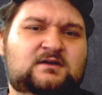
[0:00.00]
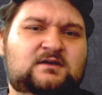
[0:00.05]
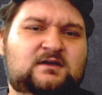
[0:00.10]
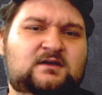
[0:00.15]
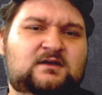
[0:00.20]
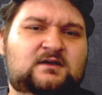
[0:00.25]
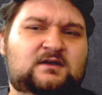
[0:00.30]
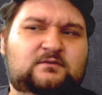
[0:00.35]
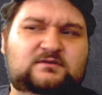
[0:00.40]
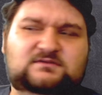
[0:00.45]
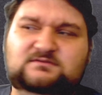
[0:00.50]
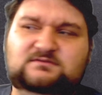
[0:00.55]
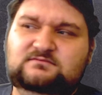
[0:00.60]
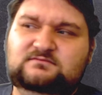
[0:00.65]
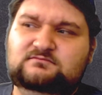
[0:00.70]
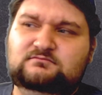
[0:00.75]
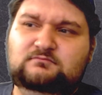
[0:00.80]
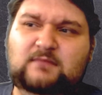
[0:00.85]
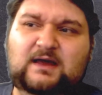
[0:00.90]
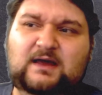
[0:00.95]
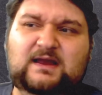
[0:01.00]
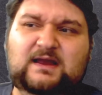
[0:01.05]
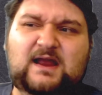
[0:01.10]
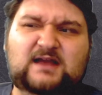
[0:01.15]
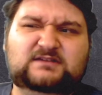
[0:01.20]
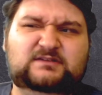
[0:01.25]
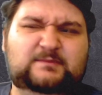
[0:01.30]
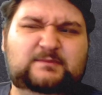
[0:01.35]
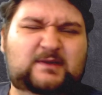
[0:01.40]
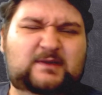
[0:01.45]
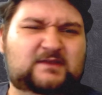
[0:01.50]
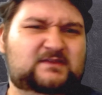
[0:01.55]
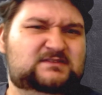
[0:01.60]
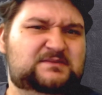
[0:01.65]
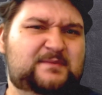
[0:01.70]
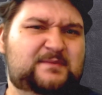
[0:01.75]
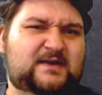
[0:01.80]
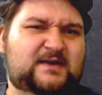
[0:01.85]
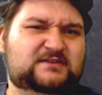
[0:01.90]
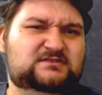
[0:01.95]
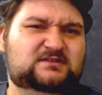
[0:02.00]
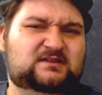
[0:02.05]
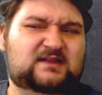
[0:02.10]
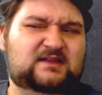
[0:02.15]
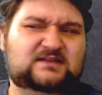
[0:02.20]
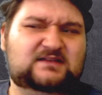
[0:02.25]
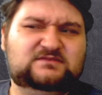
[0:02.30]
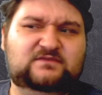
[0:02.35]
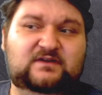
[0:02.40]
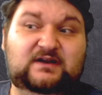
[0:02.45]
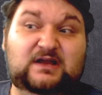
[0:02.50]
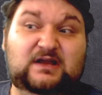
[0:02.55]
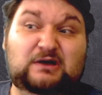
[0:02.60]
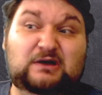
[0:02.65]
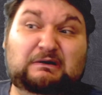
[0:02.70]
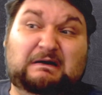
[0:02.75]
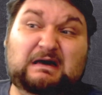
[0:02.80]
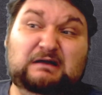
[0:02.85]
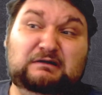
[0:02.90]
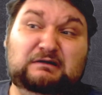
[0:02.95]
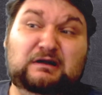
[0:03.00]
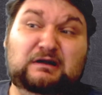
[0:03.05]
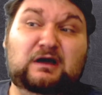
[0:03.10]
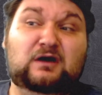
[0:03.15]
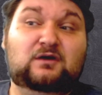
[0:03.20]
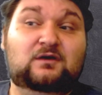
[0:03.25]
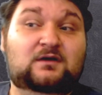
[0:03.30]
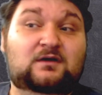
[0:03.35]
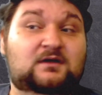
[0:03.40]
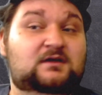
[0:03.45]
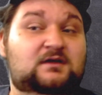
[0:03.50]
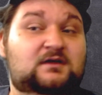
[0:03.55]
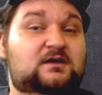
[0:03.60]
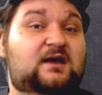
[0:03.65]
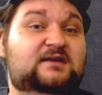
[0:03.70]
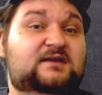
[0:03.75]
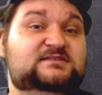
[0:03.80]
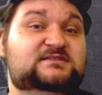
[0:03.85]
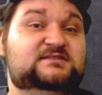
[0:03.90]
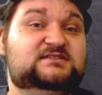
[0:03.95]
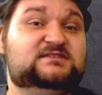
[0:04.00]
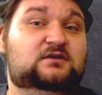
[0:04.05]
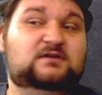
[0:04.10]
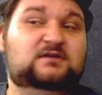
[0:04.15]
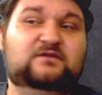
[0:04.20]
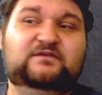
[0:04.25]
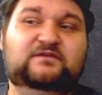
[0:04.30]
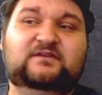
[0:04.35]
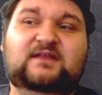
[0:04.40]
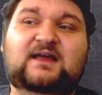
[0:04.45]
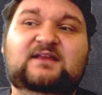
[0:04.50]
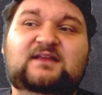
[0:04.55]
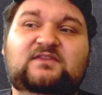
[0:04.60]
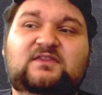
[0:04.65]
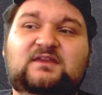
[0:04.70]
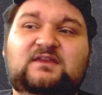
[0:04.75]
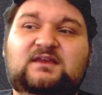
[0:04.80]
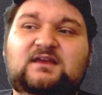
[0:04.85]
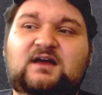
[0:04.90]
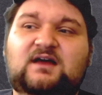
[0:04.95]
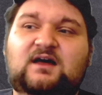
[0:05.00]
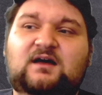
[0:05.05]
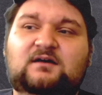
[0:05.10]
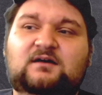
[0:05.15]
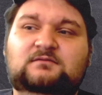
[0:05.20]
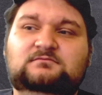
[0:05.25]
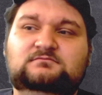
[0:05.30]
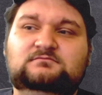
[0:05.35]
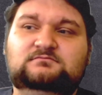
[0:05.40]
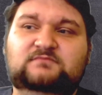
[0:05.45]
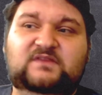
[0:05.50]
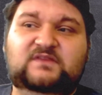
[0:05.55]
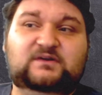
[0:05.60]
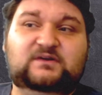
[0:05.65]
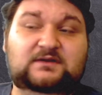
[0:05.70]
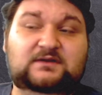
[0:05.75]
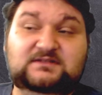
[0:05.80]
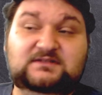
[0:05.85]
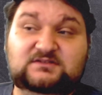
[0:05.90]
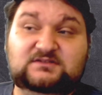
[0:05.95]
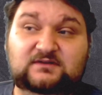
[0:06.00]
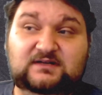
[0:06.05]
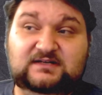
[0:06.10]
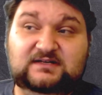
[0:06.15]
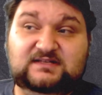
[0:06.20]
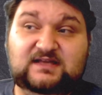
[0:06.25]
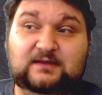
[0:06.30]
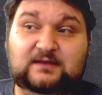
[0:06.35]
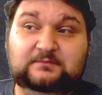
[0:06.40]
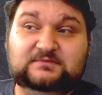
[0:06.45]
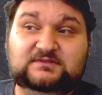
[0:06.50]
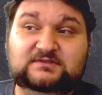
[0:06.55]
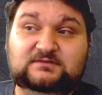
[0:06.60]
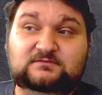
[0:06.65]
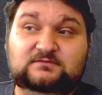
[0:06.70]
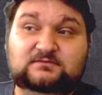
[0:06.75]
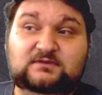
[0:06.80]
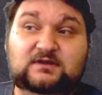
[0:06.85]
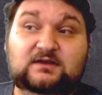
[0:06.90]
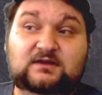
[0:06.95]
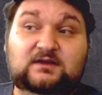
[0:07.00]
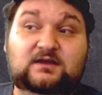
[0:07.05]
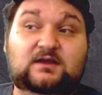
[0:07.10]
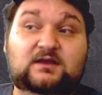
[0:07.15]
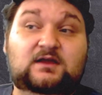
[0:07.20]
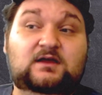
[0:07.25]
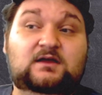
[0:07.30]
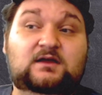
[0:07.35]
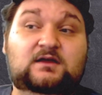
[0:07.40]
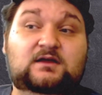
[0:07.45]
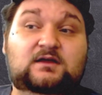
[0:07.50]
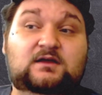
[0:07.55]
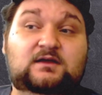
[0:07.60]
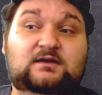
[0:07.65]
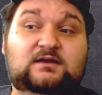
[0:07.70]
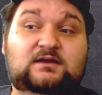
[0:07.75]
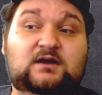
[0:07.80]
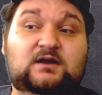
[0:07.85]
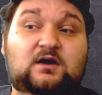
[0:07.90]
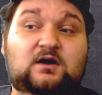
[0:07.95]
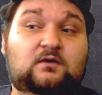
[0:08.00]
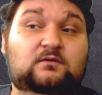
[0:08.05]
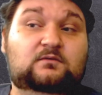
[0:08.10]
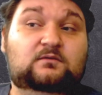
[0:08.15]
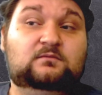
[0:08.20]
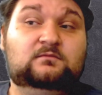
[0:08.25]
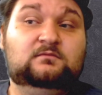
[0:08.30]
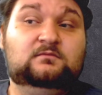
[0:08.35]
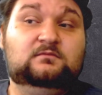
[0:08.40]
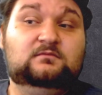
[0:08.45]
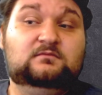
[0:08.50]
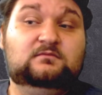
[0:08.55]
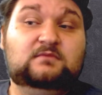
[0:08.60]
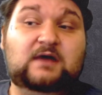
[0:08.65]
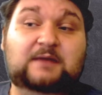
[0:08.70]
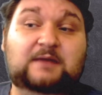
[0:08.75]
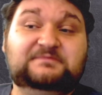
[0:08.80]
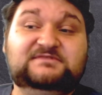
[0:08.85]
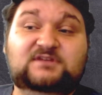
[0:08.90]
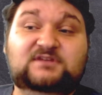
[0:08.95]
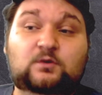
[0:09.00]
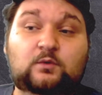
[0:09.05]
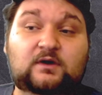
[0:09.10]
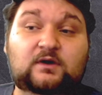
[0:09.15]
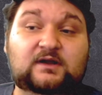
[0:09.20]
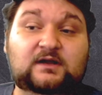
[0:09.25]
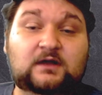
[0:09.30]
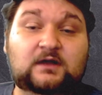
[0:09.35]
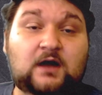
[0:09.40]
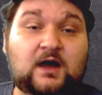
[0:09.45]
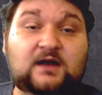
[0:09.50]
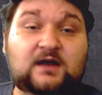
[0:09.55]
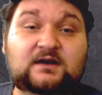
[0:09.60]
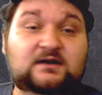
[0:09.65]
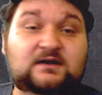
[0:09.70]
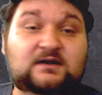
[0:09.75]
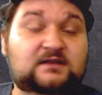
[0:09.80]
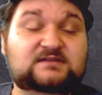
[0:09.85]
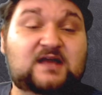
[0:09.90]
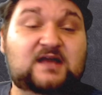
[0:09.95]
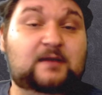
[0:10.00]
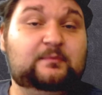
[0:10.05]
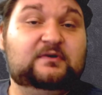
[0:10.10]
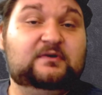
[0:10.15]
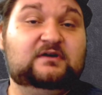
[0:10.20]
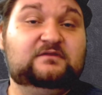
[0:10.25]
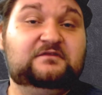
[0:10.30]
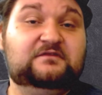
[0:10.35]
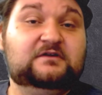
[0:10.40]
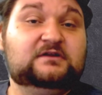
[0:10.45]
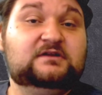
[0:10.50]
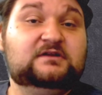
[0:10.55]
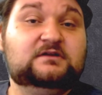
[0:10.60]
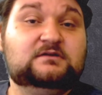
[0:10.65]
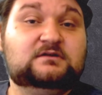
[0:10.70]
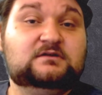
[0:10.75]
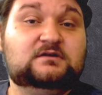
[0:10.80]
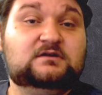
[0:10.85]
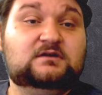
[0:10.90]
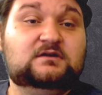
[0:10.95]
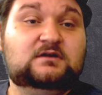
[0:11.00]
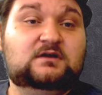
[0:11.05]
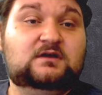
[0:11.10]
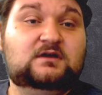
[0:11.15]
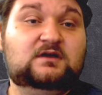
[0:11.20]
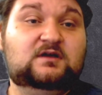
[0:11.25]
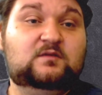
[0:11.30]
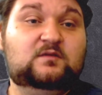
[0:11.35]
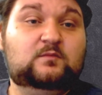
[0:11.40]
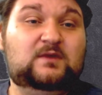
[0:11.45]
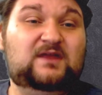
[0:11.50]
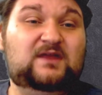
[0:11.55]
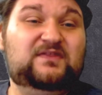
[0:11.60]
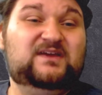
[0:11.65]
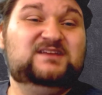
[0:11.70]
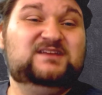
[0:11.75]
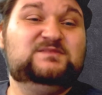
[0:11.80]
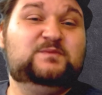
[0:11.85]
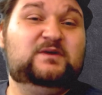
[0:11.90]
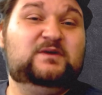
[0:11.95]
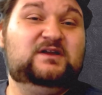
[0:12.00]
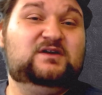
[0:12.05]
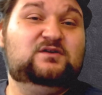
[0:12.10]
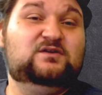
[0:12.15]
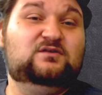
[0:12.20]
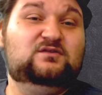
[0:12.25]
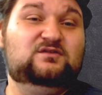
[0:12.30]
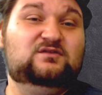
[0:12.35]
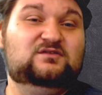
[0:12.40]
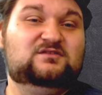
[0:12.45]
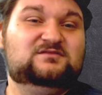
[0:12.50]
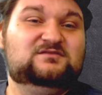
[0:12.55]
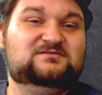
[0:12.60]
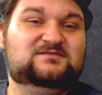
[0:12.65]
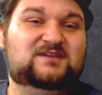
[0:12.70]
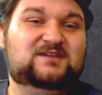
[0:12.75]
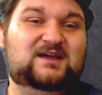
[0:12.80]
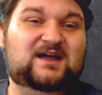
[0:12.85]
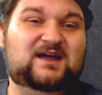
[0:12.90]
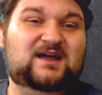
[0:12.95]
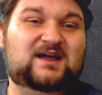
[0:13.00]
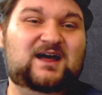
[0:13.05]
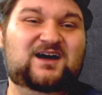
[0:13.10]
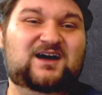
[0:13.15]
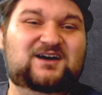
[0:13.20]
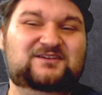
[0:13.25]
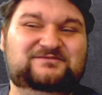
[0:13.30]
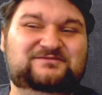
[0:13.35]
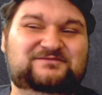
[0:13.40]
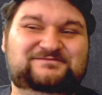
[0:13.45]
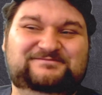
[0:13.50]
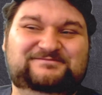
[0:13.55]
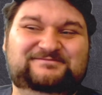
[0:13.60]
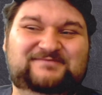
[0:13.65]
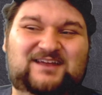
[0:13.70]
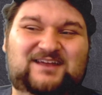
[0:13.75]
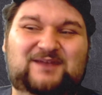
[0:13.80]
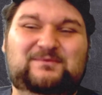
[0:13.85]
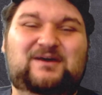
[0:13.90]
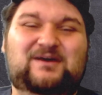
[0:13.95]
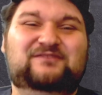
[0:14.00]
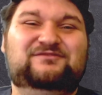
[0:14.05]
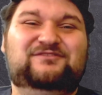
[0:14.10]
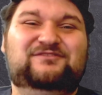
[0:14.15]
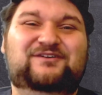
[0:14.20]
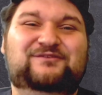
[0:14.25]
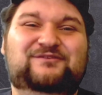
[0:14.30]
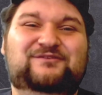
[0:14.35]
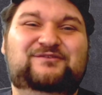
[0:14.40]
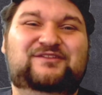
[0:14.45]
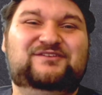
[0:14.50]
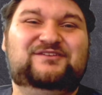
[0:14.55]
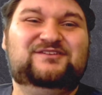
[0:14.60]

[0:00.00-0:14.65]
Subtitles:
which might actually make this a masterclass video. I don't know. Also, if you like the green screen attempt, you know, I'm still working on it. It's not perfect. I think it's pretty cool. And I'm having fun with it.